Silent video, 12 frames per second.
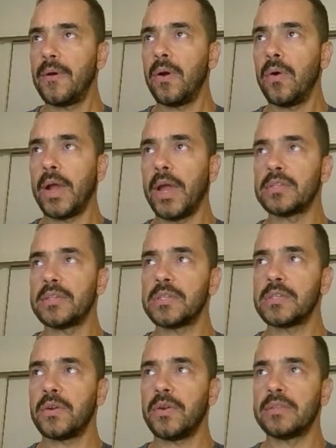Okay,
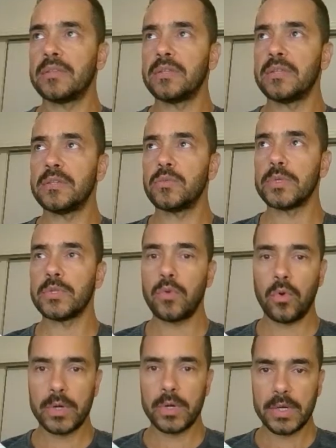just create this one
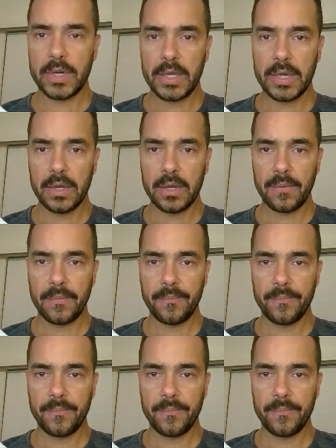order here.